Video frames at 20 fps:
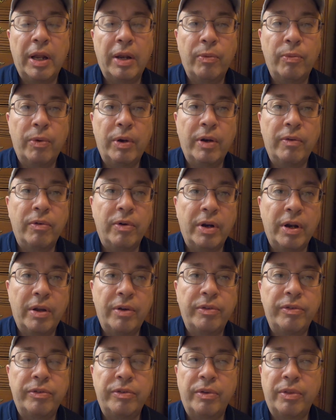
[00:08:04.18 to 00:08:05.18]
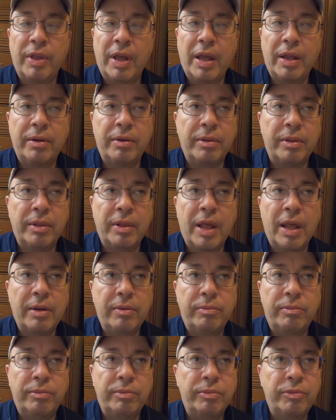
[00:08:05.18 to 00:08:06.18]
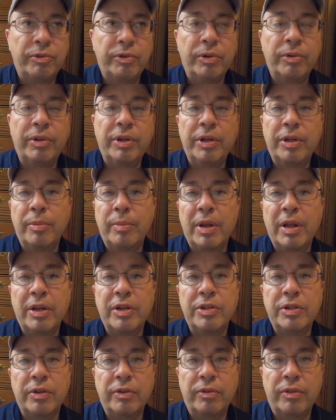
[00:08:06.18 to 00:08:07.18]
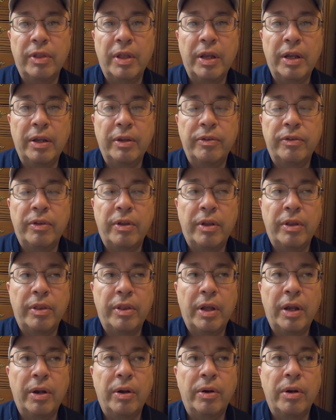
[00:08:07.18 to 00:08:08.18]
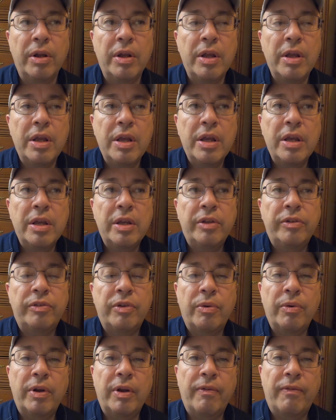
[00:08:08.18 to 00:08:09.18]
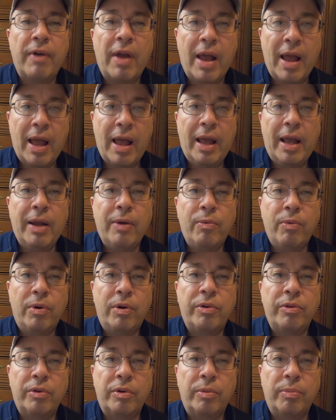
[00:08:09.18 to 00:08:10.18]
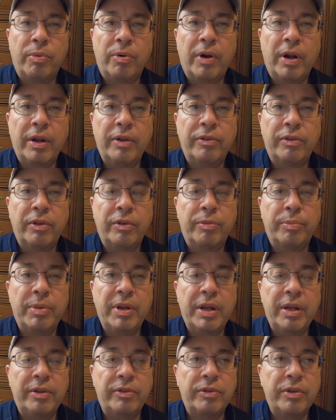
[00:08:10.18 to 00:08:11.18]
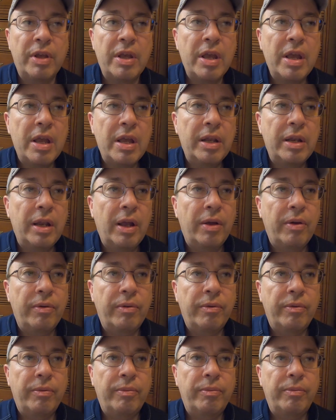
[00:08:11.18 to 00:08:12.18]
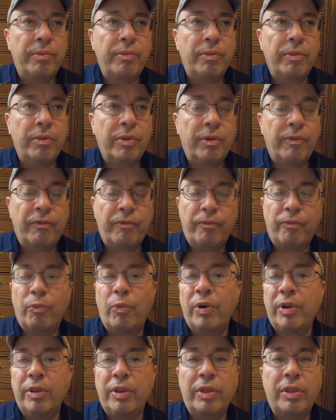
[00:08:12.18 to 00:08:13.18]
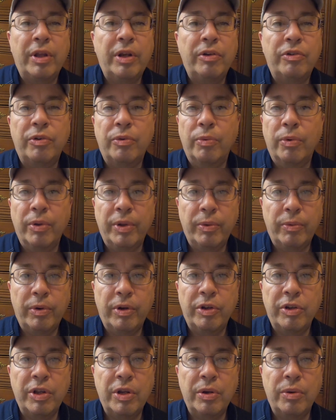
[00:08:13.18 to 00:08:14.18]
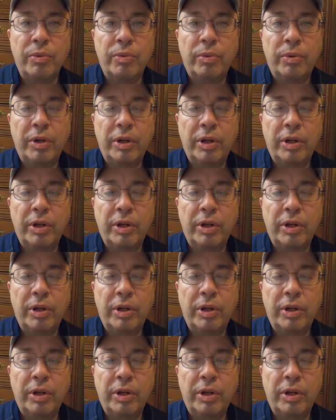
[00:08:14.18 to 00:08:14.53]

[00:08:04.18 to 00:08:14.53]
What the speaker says: and whatever else, so that truly diminishes things there. So if I were to appraise this piece, now one of the things you really want to do,